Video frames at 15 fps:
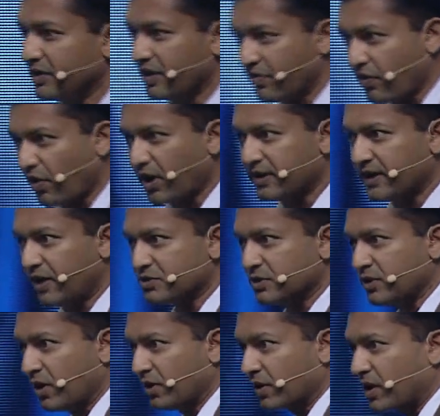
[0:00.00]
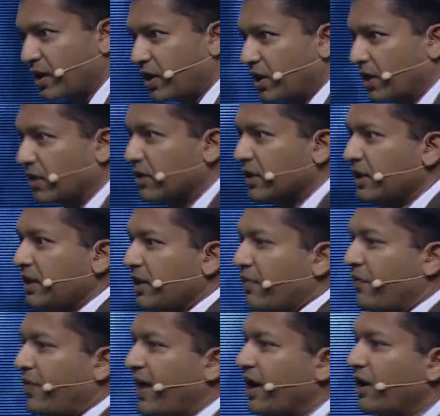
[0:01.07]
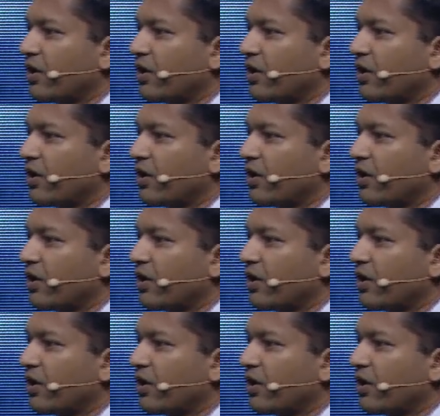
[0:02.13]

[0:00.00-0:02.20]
a $30,000 car, they are